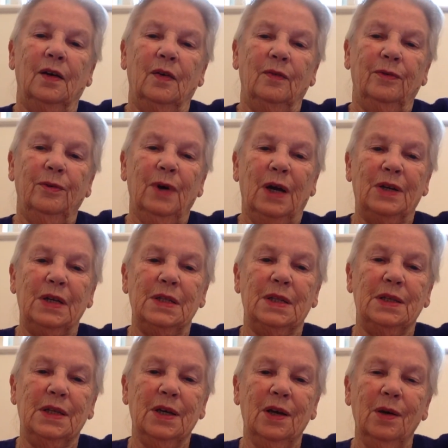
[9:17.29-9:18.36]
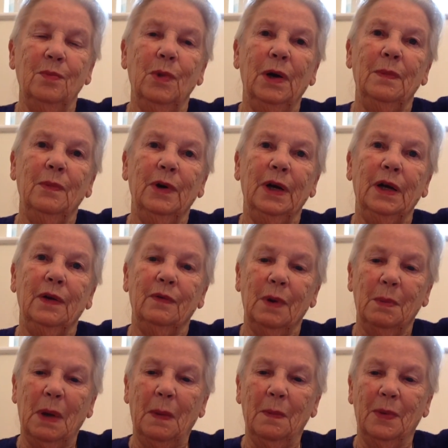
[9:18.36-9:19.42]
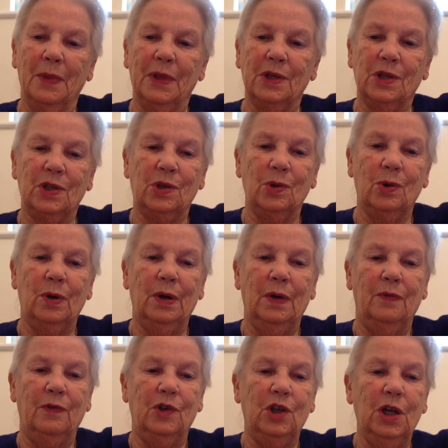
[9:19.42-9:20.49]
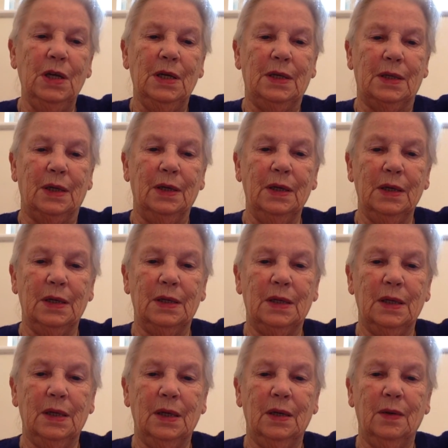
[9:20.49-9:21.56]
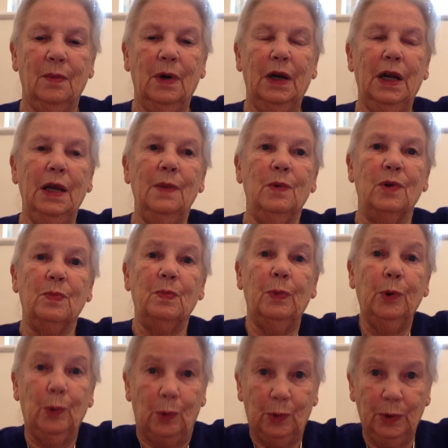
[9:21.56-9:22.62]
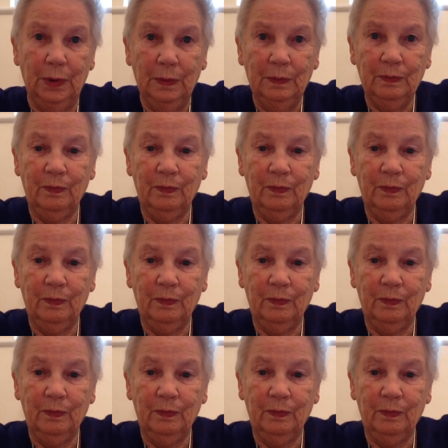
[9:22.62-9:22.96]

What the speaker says: For us, the time when we remember the story of Jesus, when he was born,